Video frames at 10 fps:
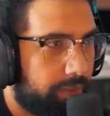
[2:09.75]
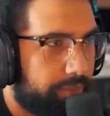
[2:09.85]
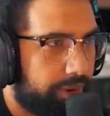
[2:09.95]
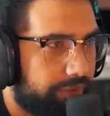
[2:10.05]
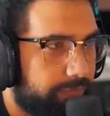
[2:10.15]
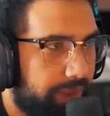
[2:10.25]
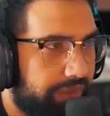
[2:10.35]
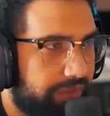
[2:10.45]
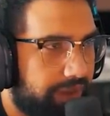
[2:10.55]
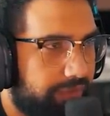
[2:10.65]
Press
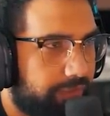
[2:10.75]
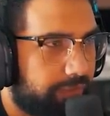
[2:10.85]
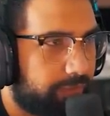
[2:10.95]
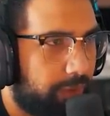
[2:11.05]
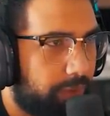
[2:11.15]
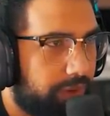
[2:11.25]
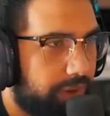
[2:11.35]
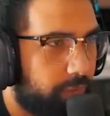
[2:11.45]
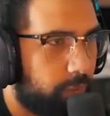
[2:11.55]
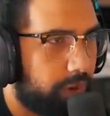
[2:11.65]
space. It needs to smoke.
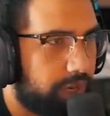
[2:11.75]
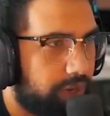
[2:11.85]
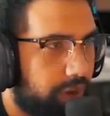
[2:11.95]
Warning.